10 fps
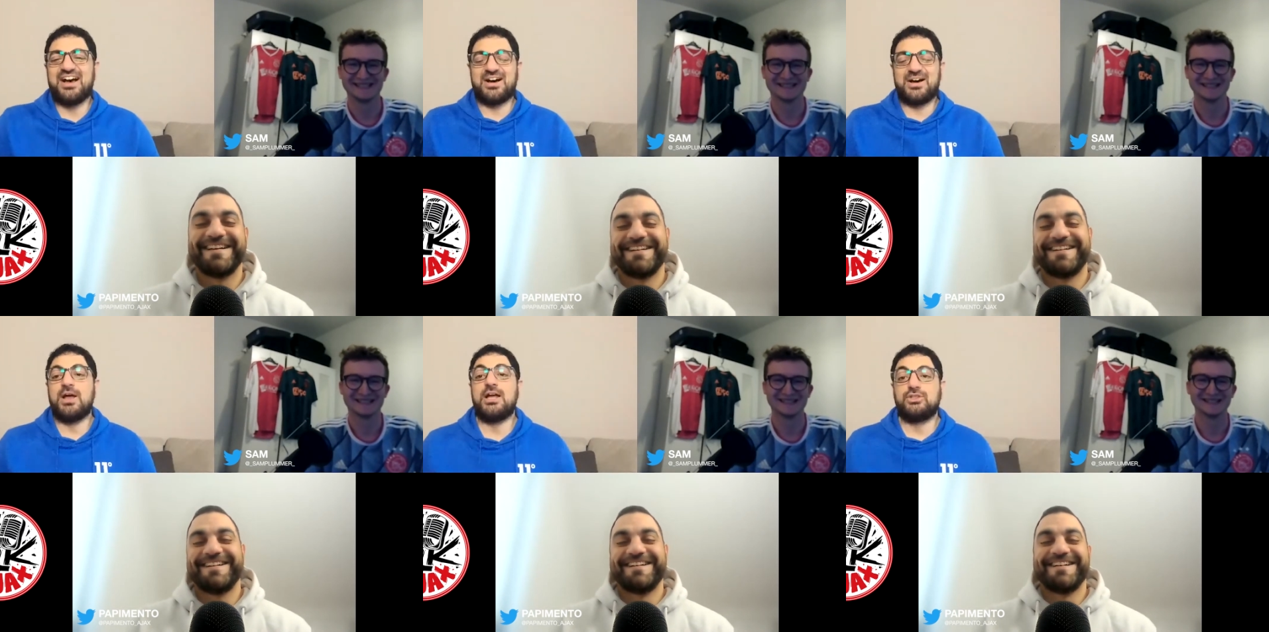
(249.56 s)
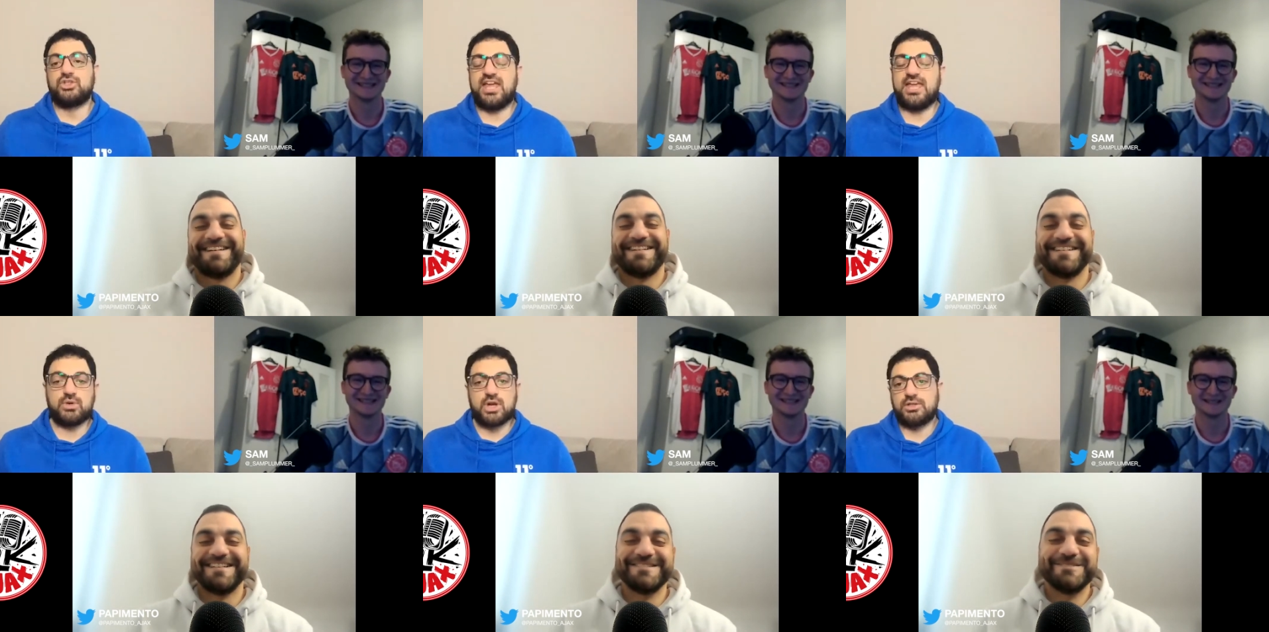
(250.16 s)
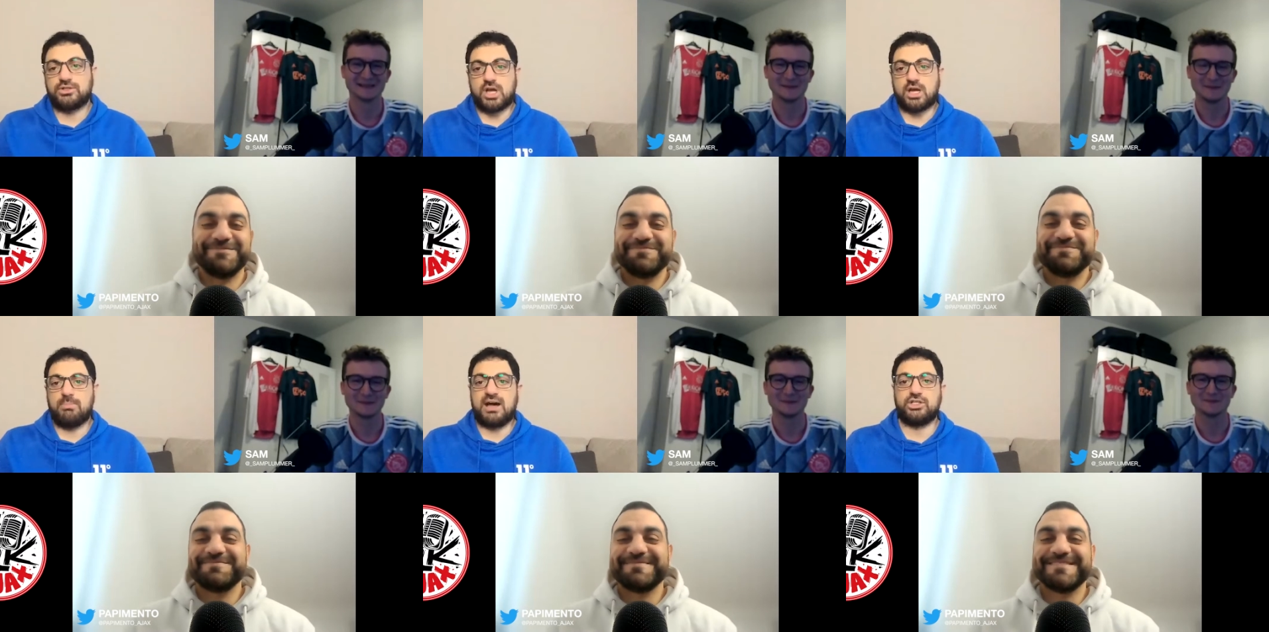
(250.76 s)
Speaker 1: Um, today we're going to
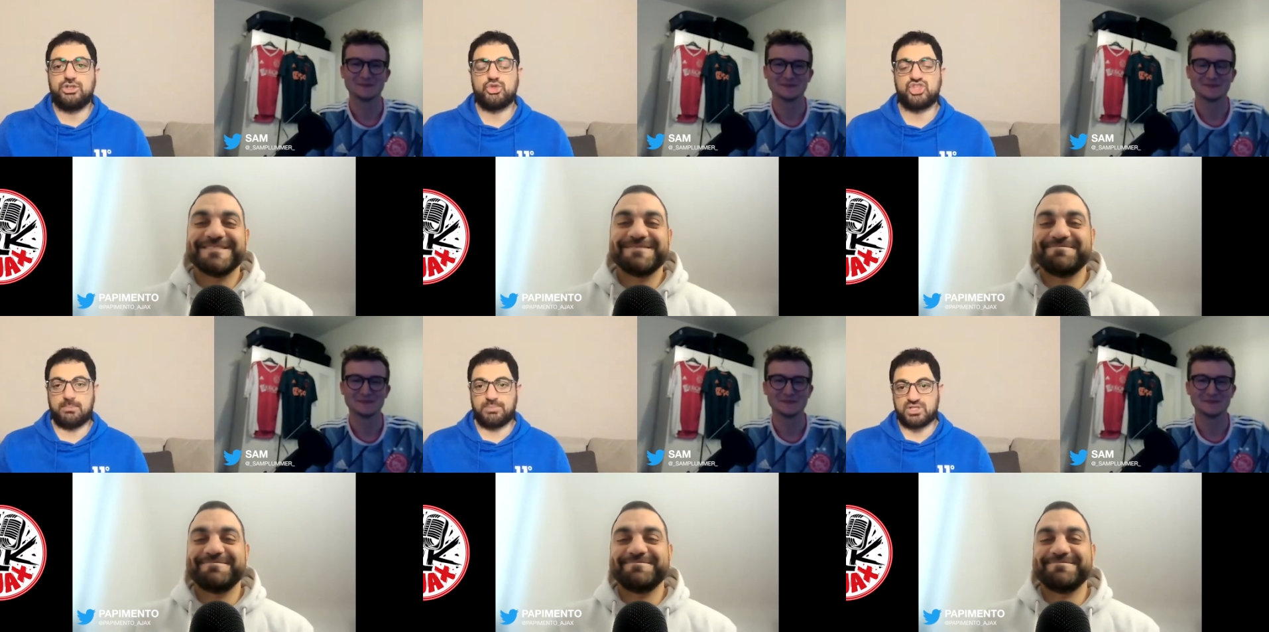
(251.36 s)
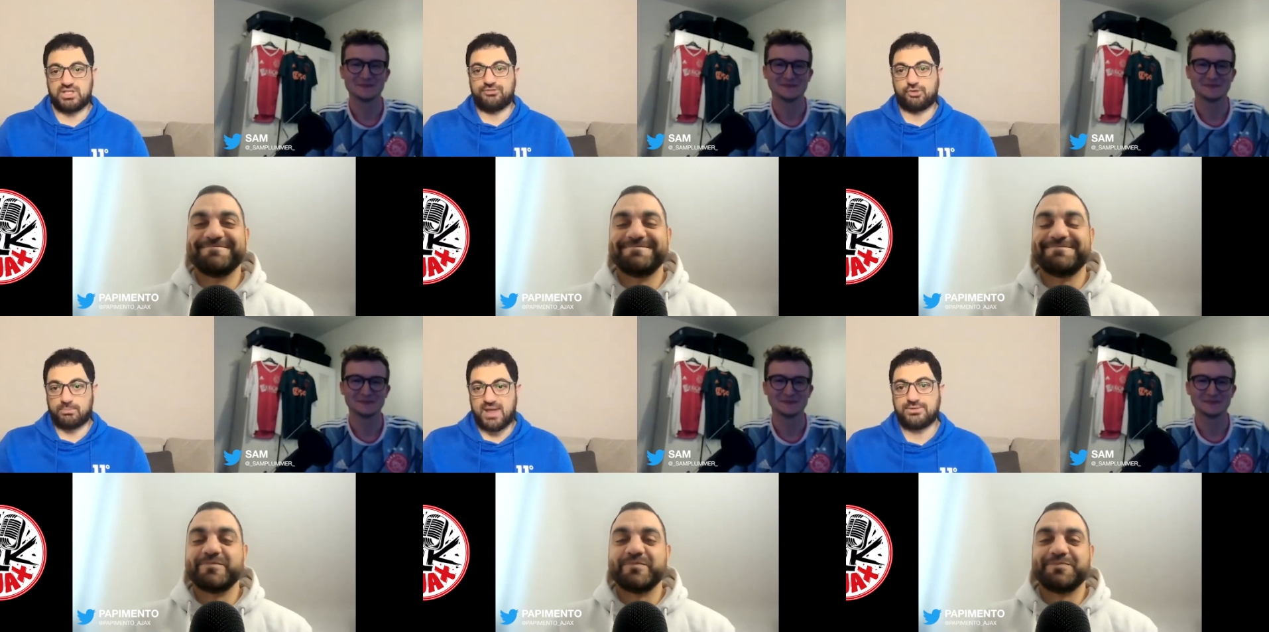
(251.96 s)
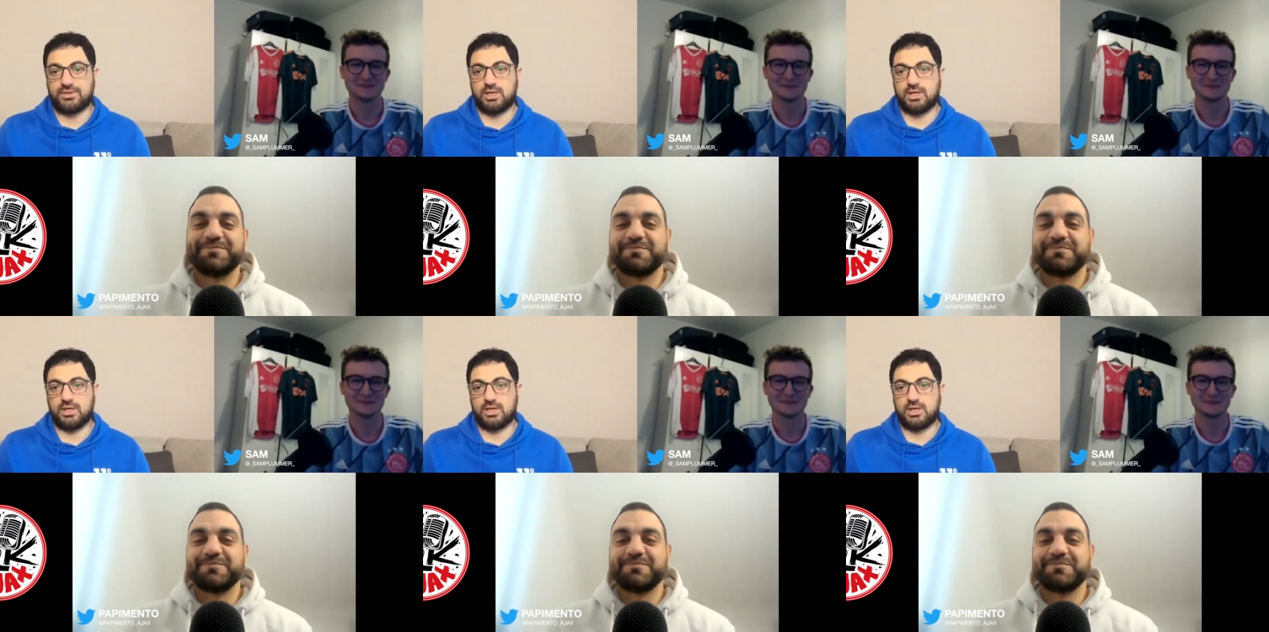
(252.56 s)
talk about the new Champions League format.